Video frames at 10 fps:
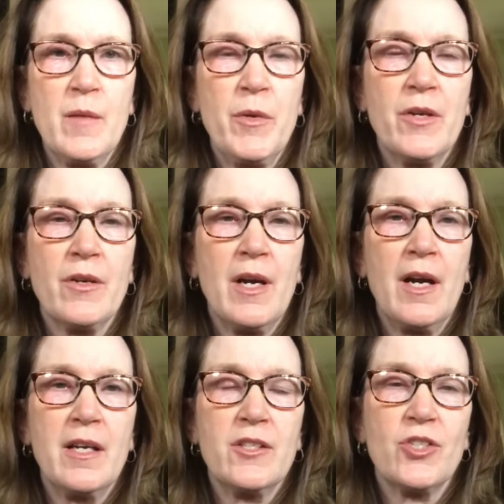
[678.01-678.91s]
Keeping your
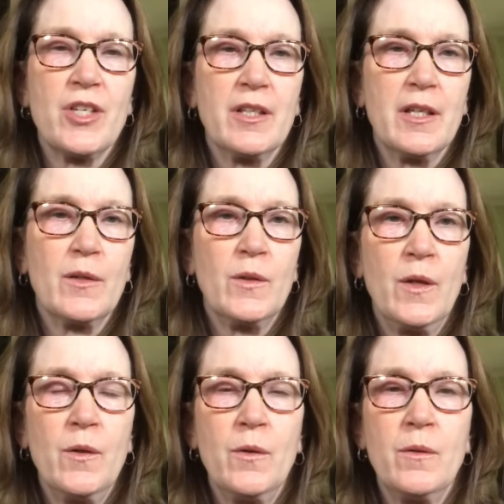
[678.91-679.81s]
eyes gently
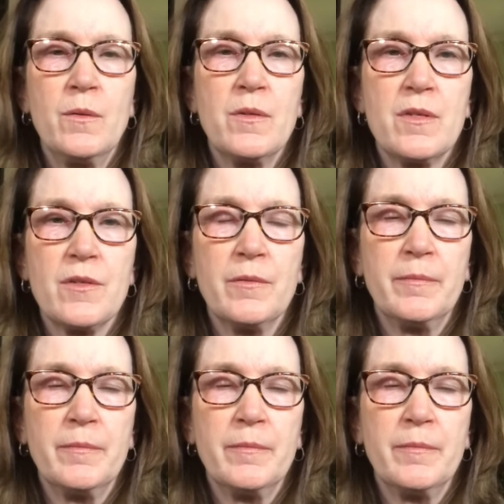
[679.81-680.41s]
closed,